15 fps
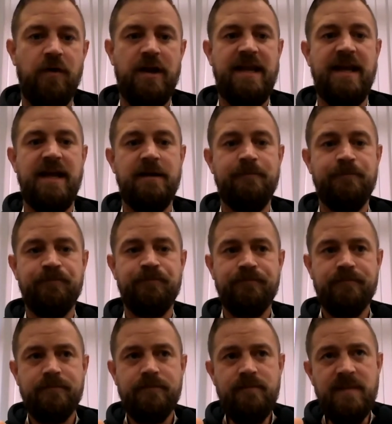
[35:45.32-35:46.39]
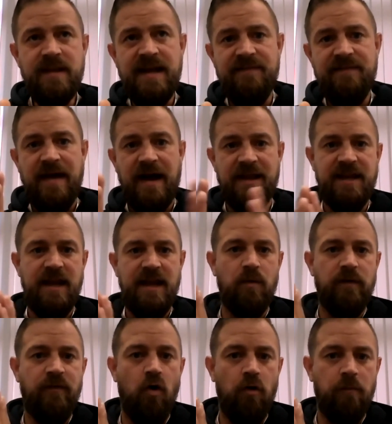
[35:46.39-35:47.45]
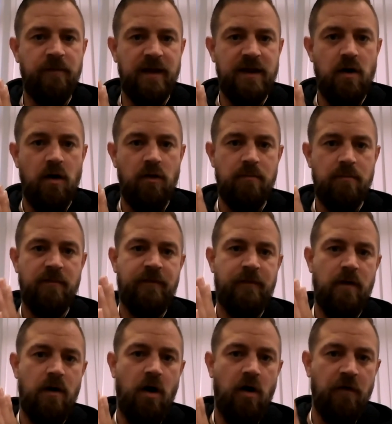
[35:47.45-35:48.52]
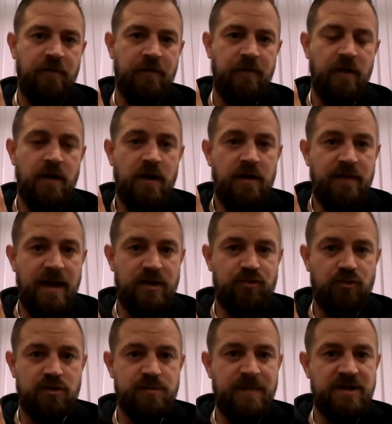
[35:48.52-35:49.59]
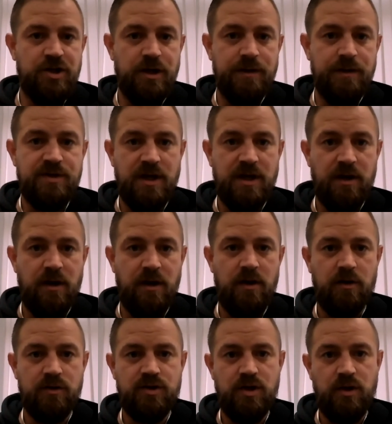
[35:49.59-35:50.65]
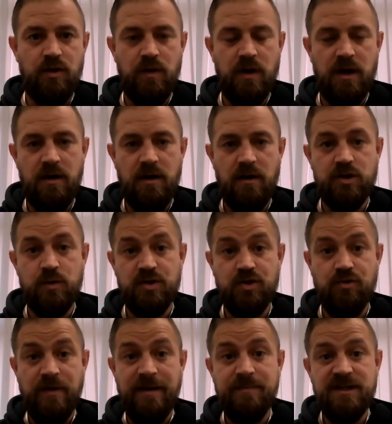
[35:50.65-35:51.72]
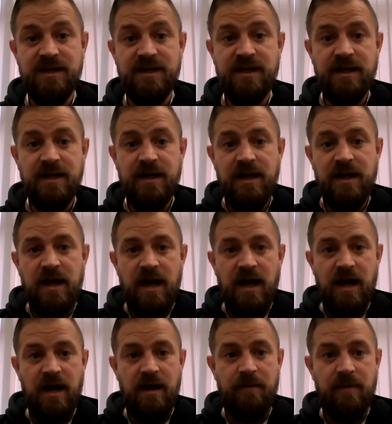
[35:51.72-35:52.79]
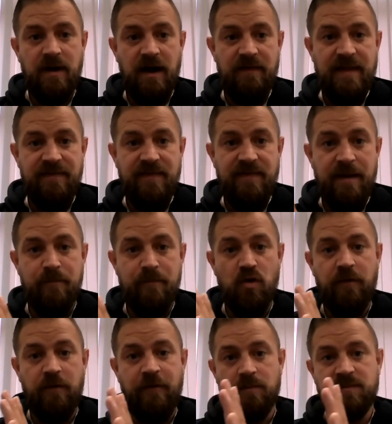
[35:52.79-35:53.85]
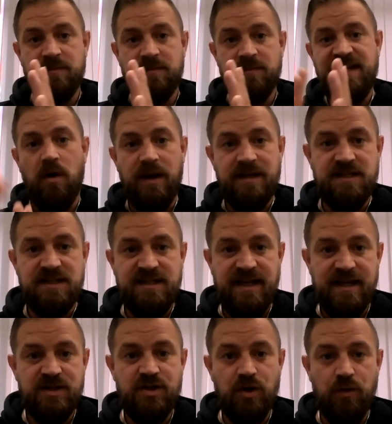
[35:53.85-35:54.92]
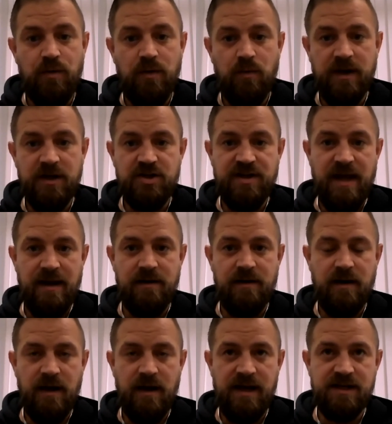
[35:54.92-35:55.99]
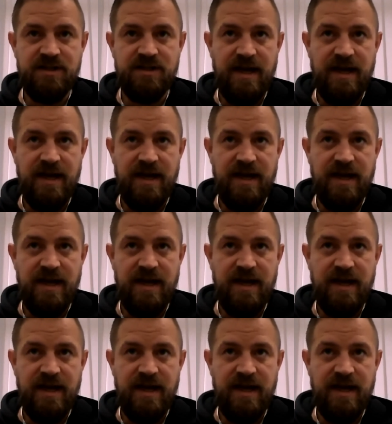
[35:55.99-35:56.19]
year, in that year we've hopefully got them off their drugs misuse and onto a script, and then they move from tier 1 into tier 2, which then is